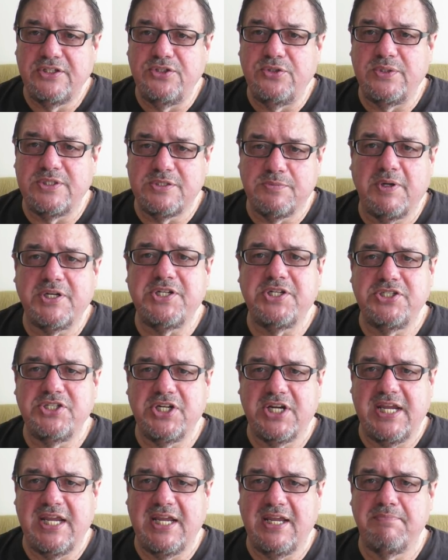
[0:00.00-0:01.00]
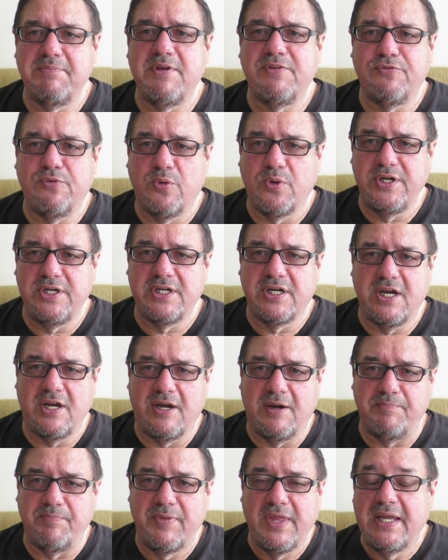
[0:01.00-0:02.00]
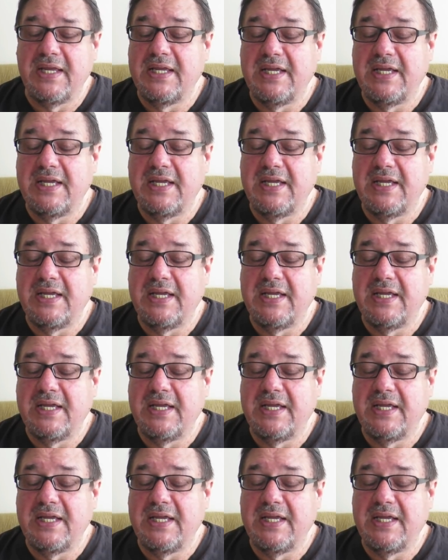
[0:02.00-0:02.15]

Do as much as you can before you come.